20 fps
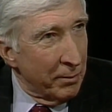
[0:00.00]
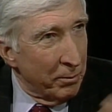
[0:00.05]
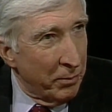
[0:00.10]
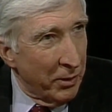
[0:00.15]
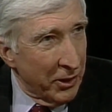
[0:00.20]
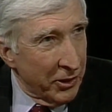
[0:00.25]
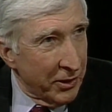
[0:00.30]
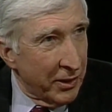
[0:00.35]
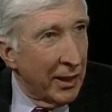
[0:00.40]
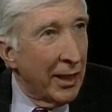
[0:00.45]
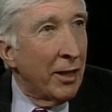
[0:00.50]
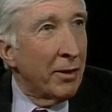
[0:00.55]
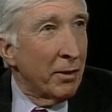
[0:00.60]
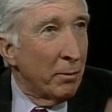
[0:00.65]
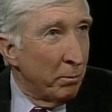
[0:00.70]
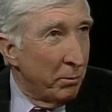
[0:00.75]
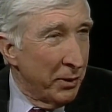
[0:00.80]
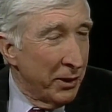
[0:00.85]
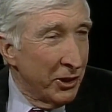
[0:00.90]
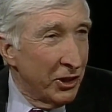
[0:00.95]
to bust out
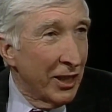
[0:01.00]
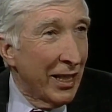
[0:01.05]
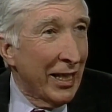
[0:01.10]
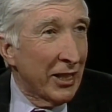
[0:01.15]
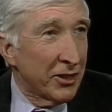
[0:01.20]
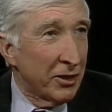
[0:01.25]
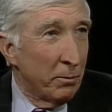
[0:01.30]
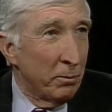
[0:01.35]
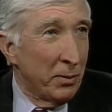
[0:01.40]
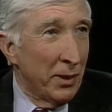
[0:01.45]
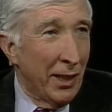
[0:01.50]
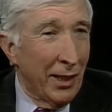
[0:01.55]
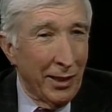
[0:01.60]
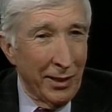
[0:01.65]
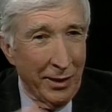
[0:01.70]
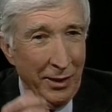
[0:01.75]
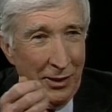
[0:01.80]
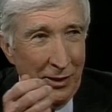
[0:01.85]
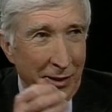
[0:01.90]
and be Jackson Pollock.